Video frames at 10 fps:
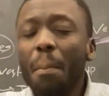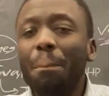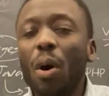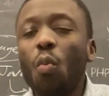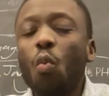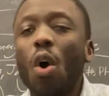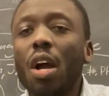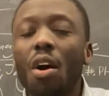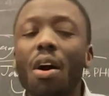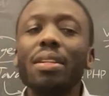But what
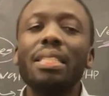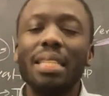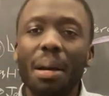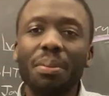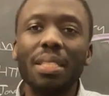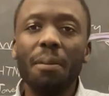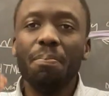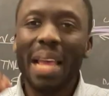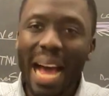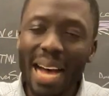concepts
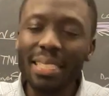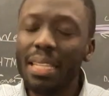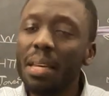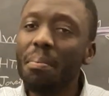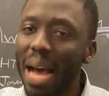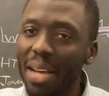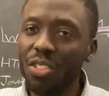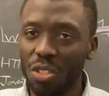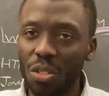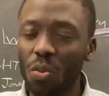has he mastered?